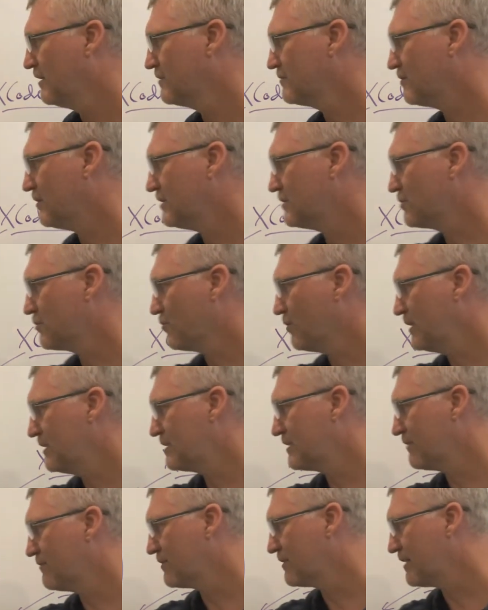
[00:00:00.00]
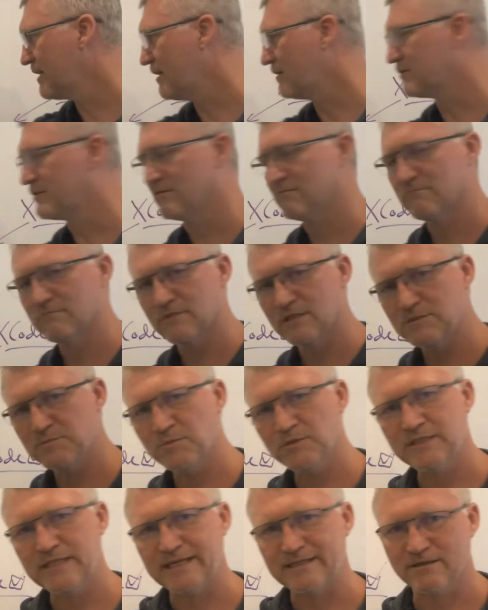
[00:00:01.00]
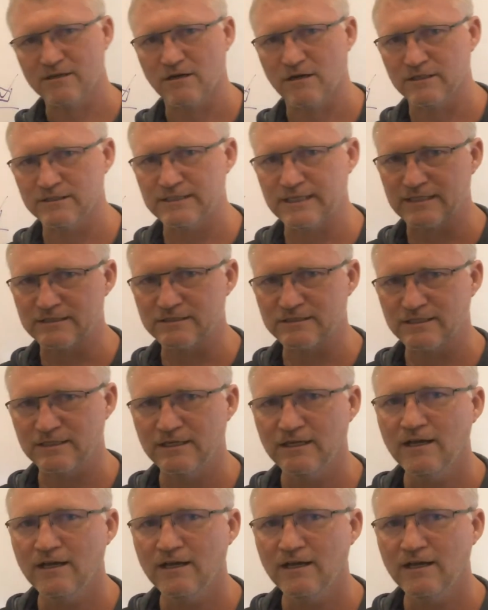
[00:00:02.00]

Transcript: So that's 27,000. Let's put that in context.